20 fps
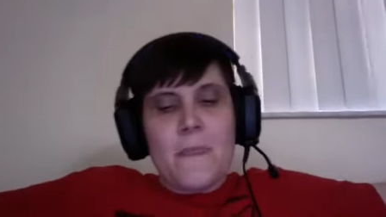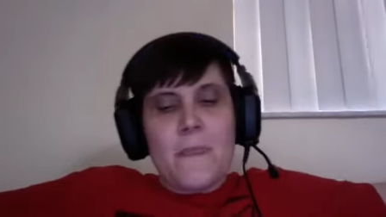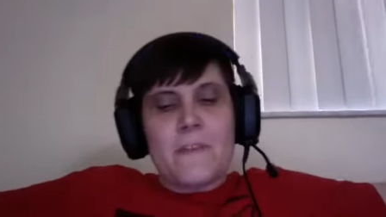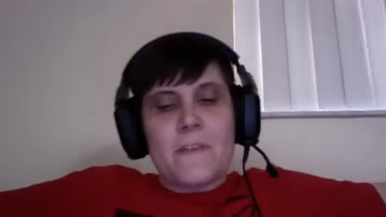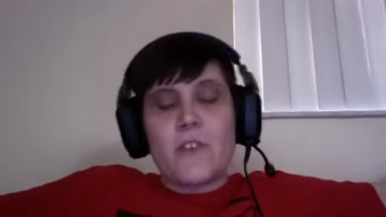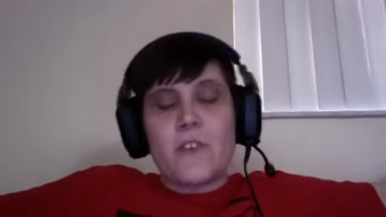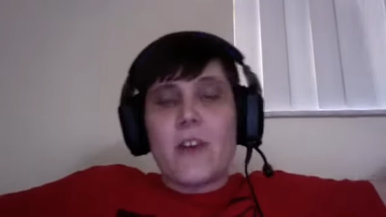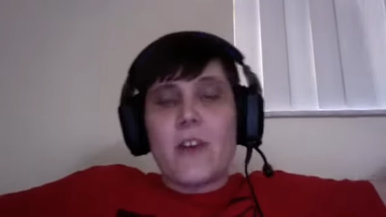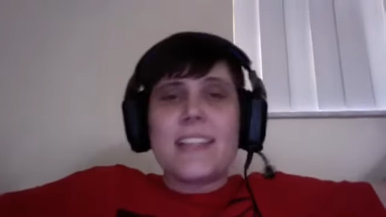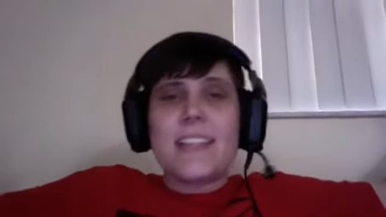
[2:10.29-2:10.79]

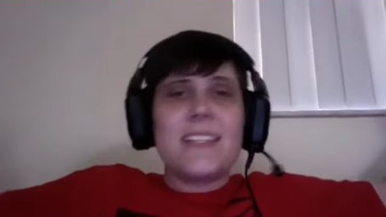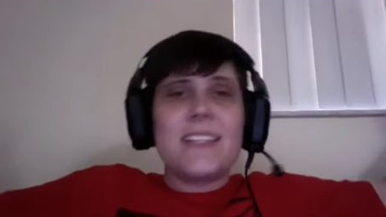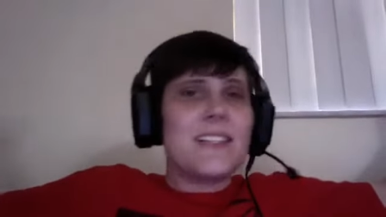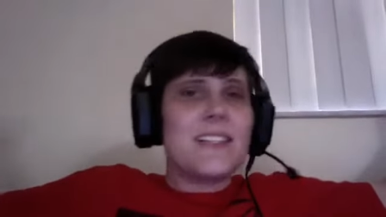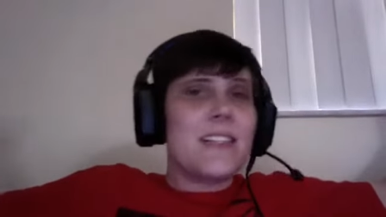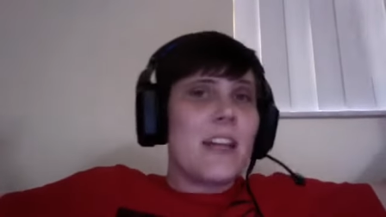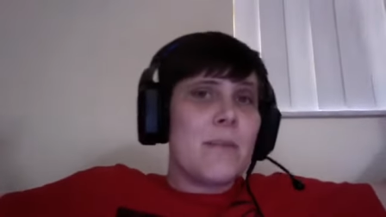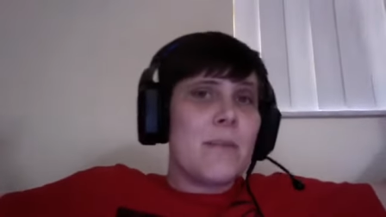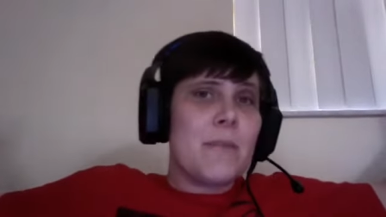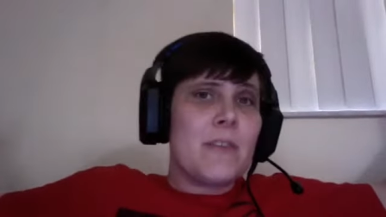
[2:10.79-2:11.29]
So as an
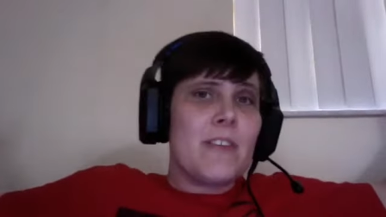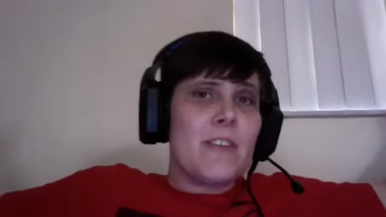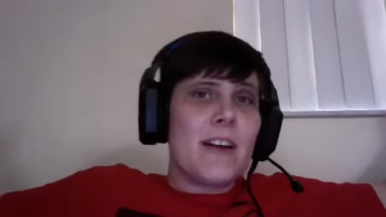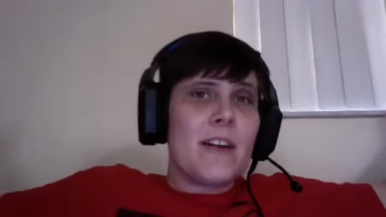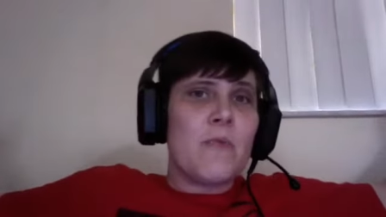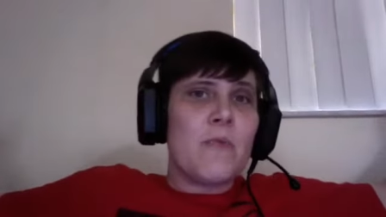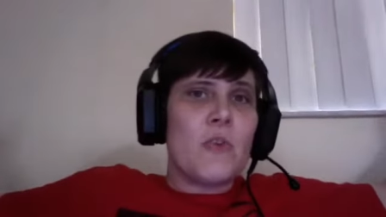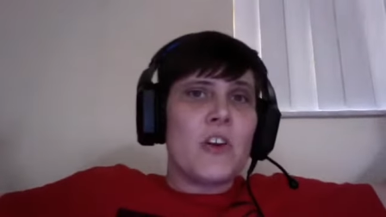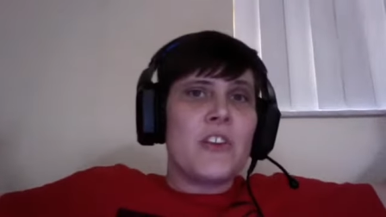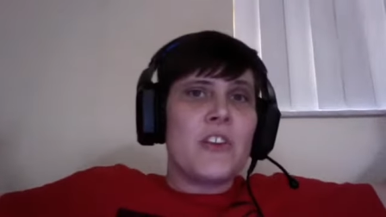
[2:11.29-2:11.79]
example,
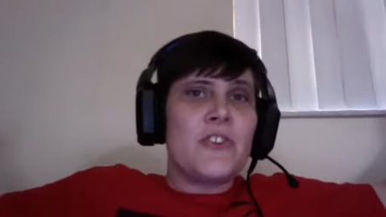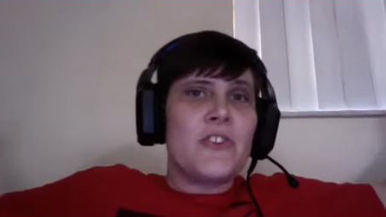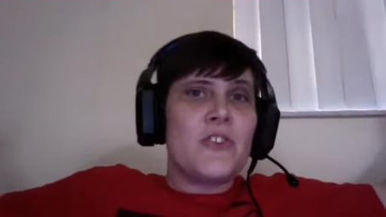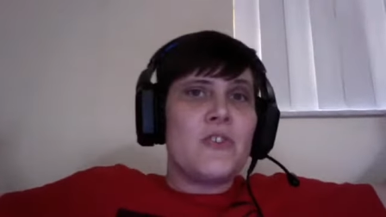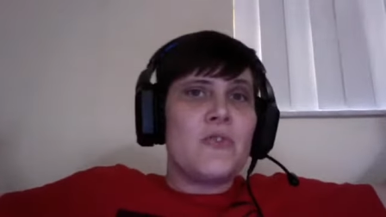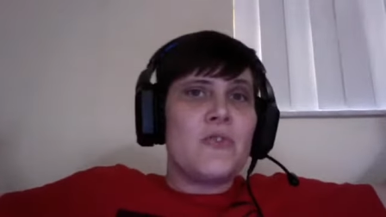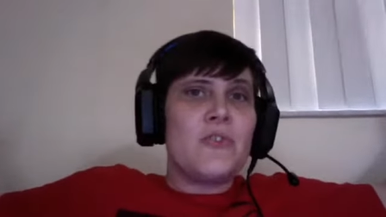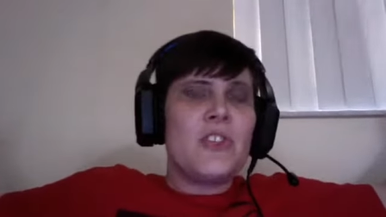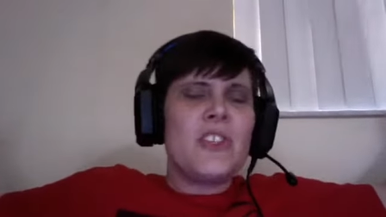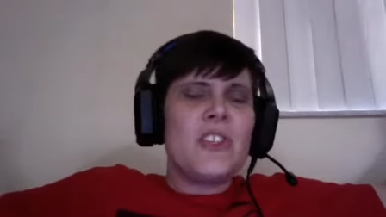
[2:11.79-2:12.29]
I wanted
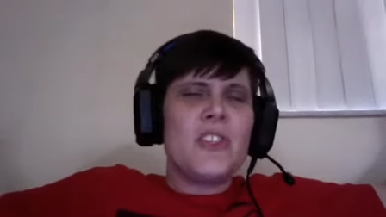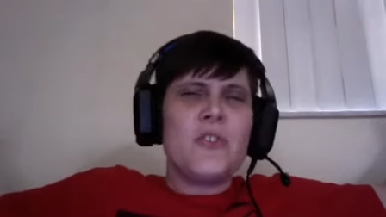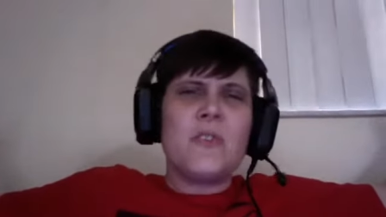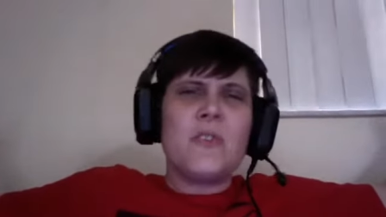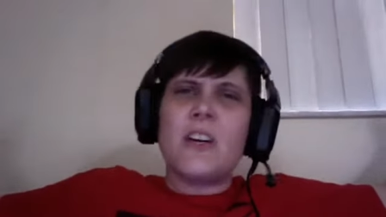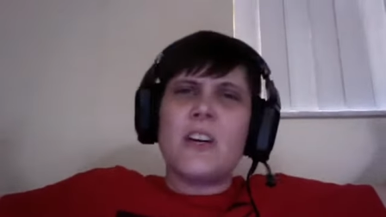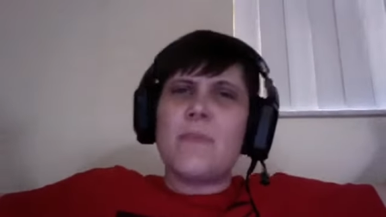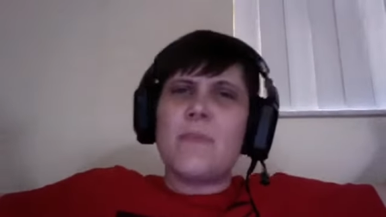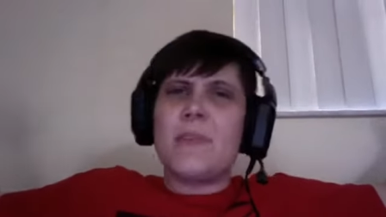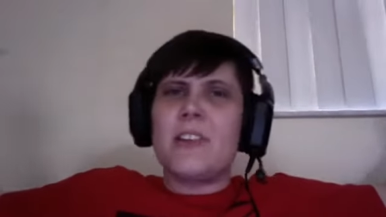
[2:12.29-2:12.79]
to just do a
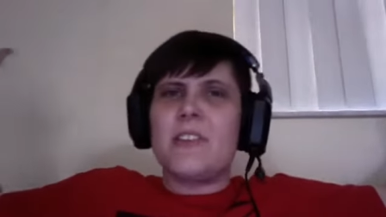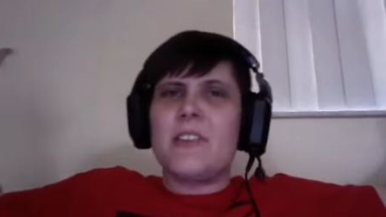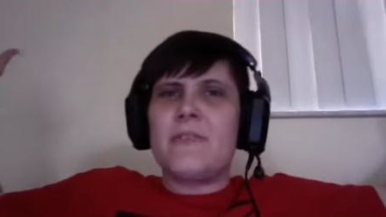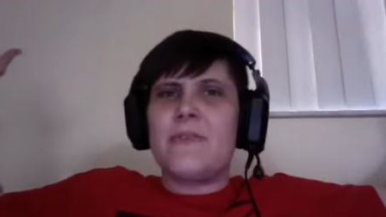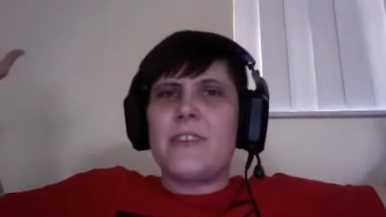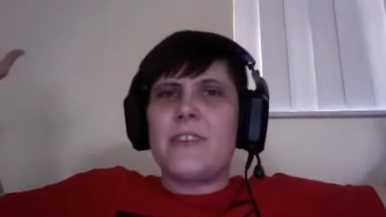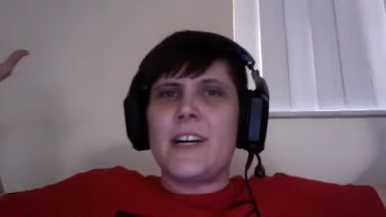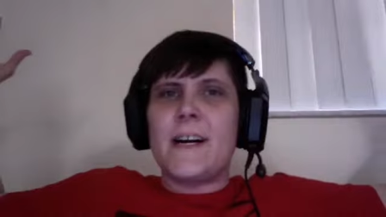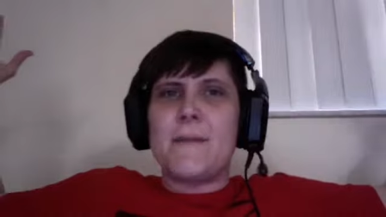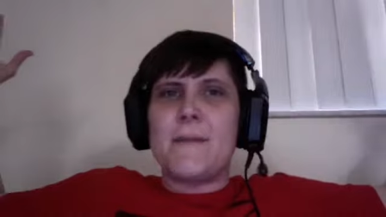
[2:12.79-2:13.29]
couple of
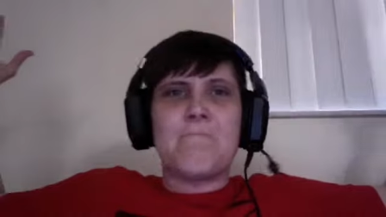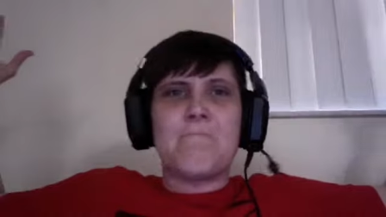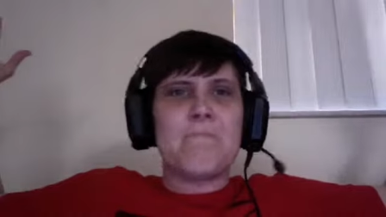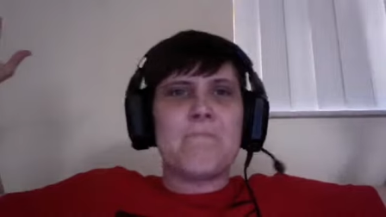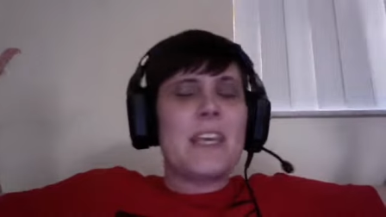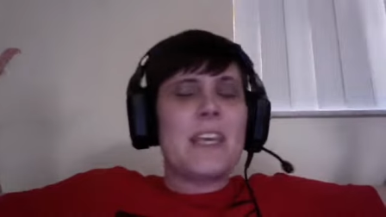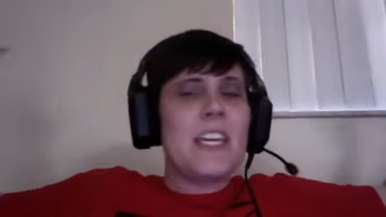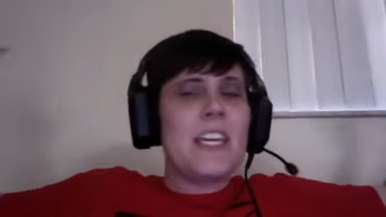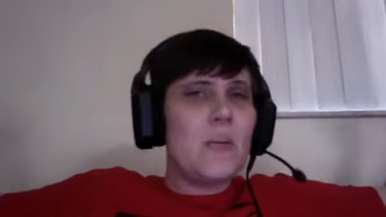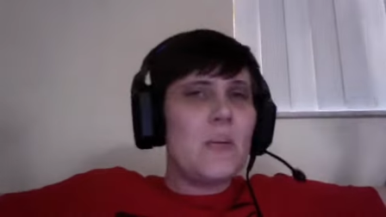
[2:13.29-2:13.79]

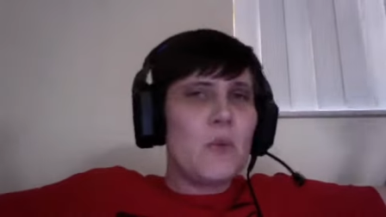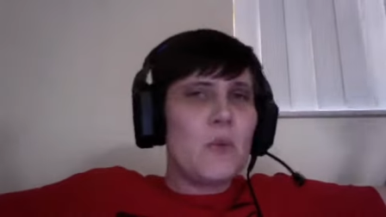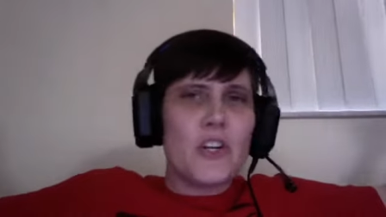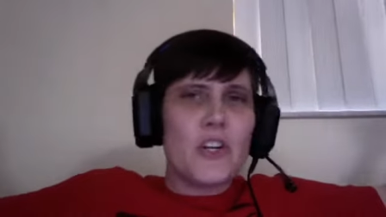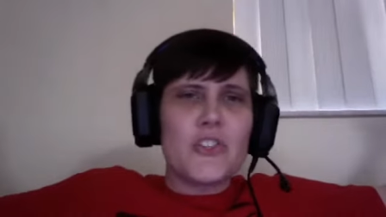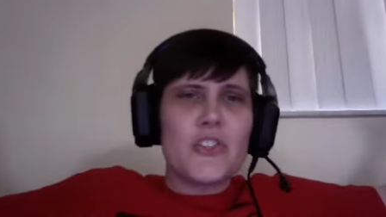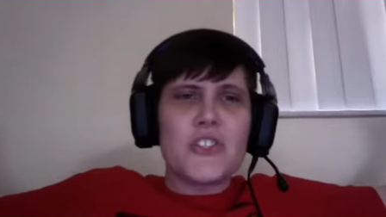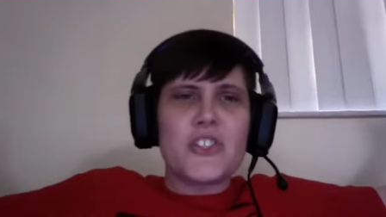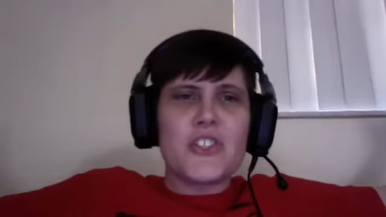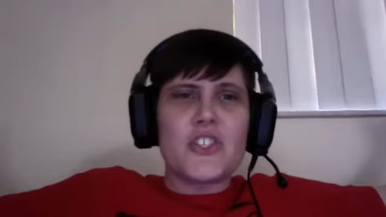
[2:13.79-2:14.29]

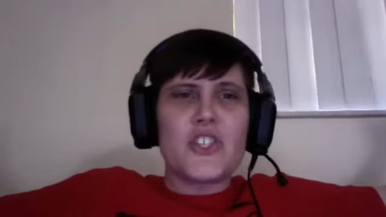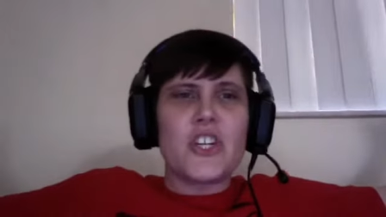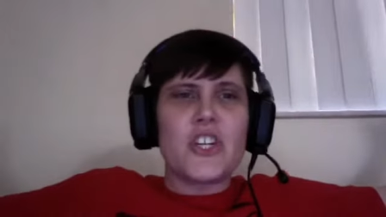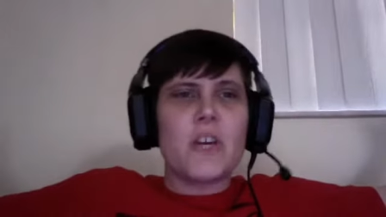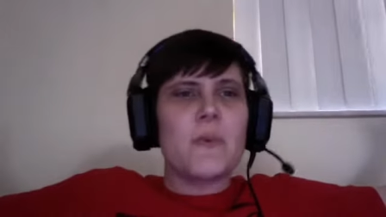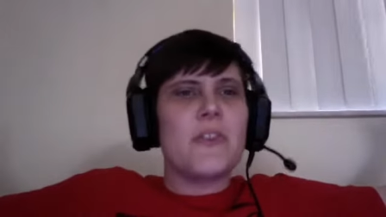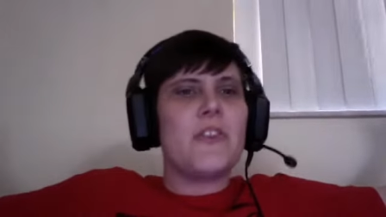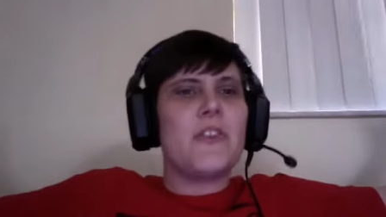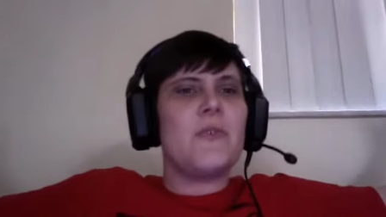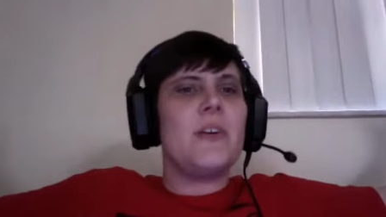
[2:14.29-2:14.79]
keywords to share
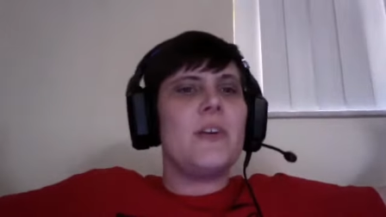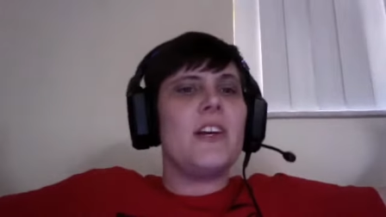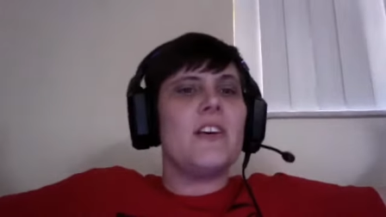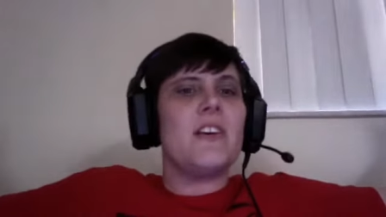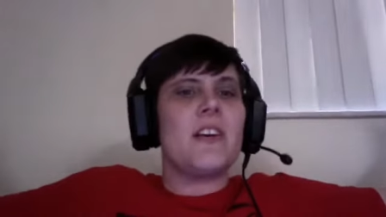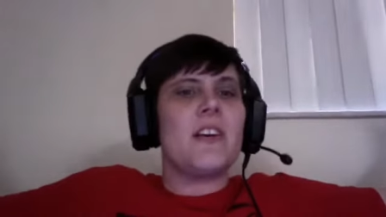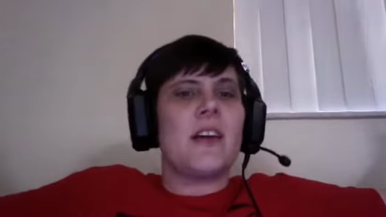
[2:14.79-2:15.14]
with you here,